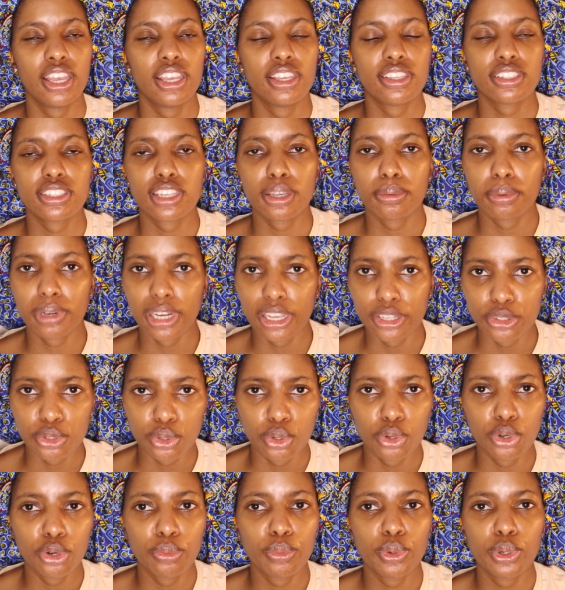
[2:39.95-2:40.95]
stabilize
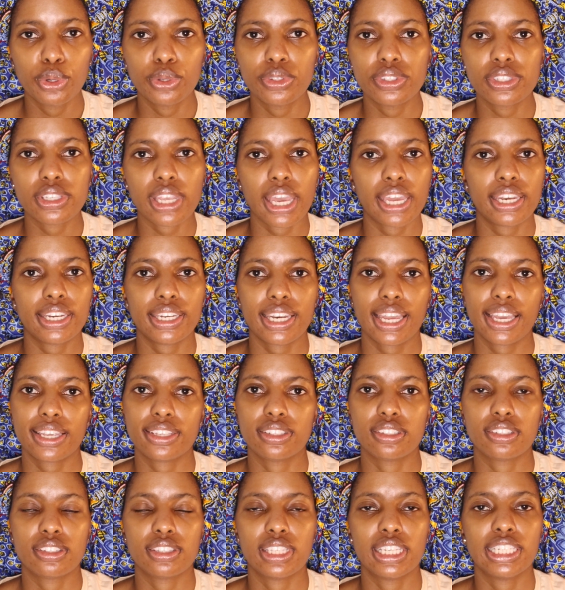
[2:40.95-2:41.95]
your hormones, and it
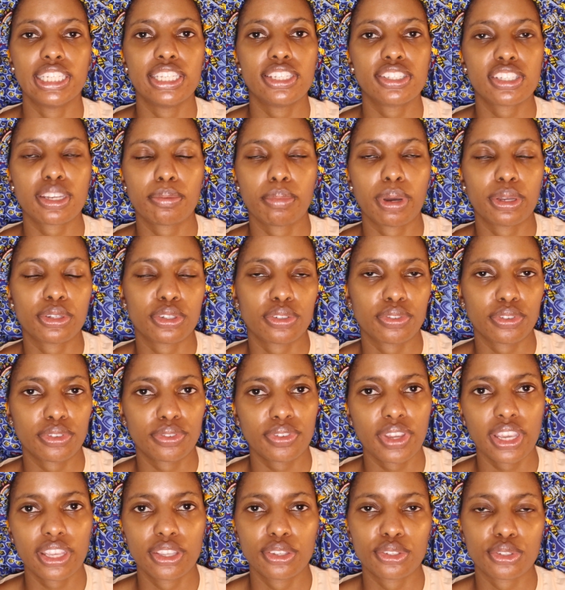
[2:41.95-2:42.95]
has the least amount of
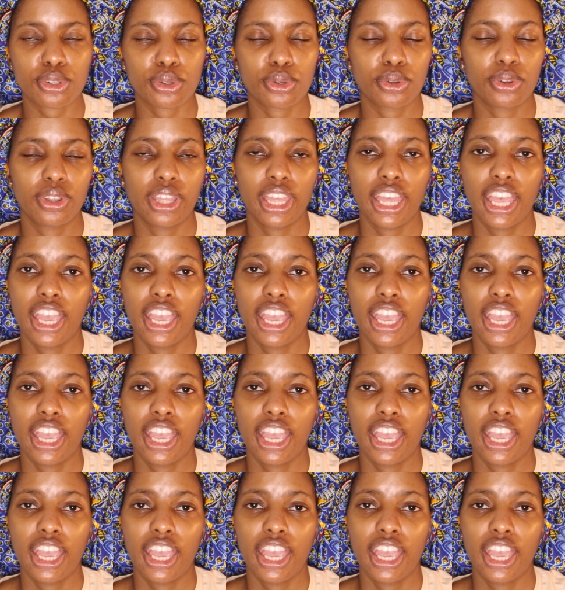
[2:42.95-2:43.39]
effects. So